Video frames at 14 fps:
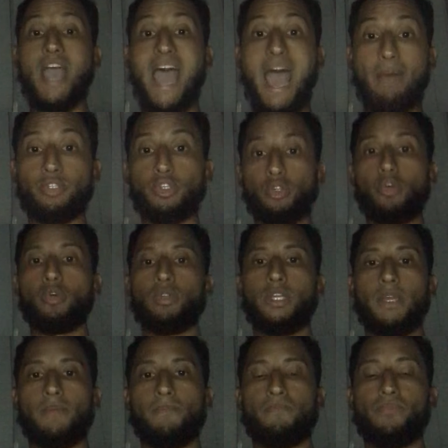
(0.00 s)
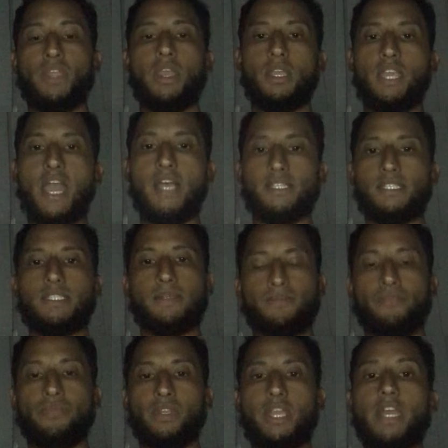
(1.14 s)
Absolutely. Yes.
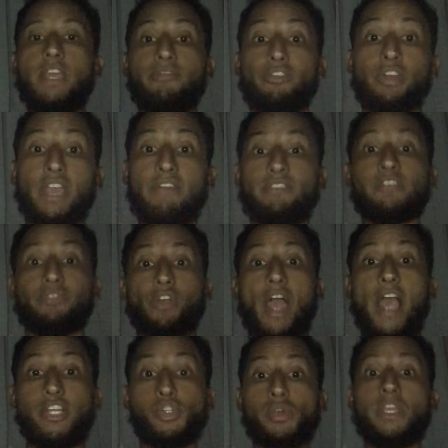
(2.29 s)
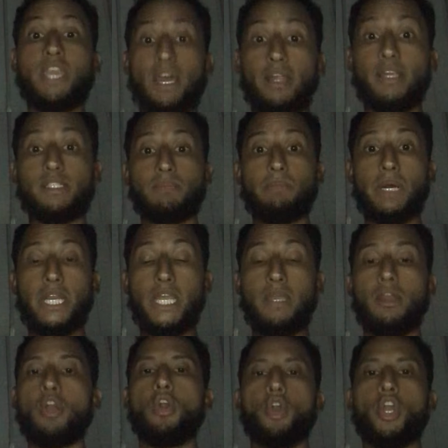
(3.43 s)
Can he forgive us for actually killing somebody?
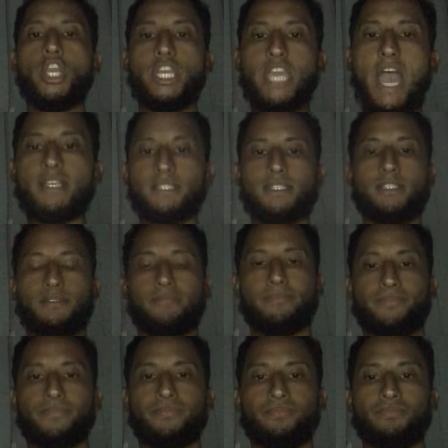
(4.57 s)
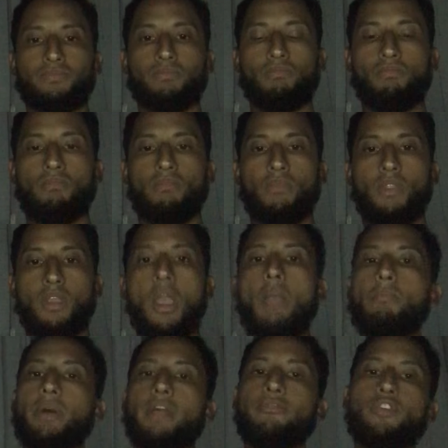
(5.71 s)
Yes.
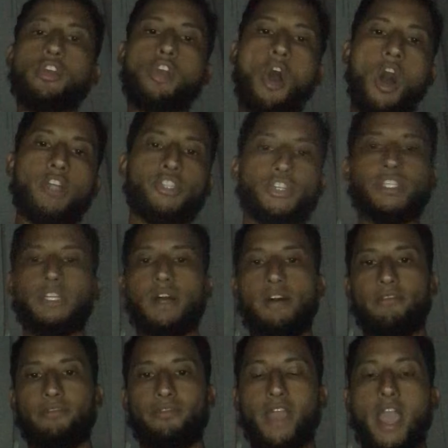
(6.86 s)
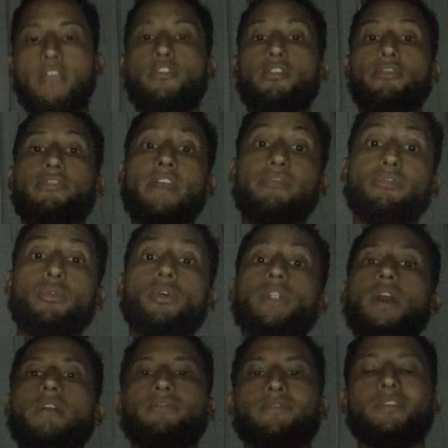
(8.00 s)
But if you're conscious enough and you're faithful
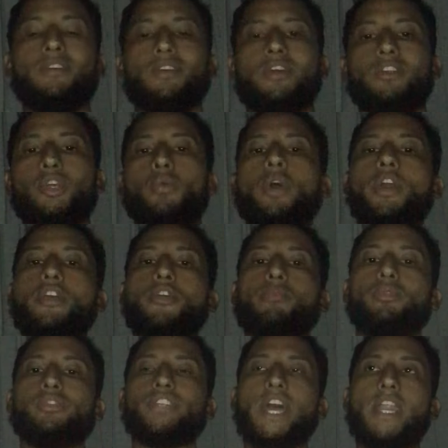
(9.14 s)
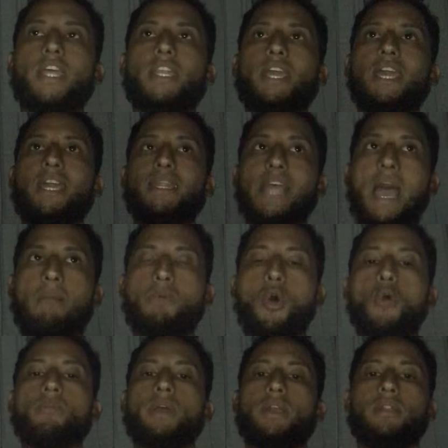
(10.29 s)
enough to where you're presented in that
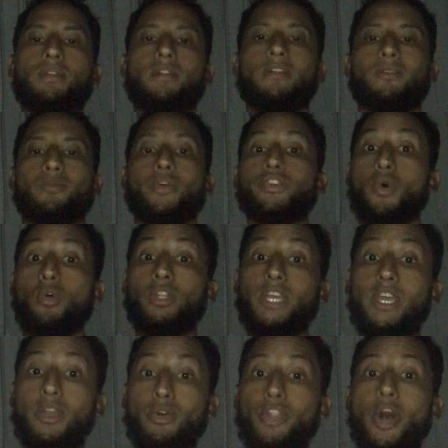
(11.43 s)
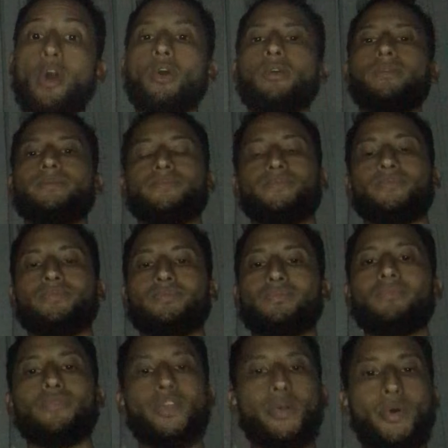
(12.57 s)
moment, which only he'll know,
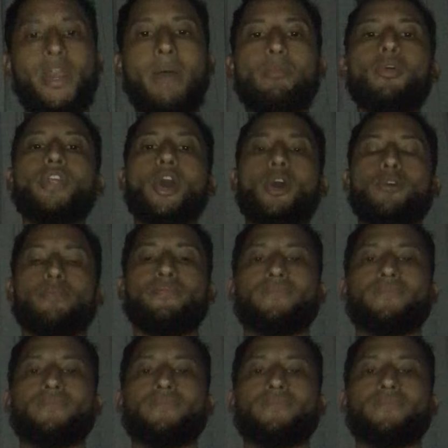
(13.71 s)
you and him will know,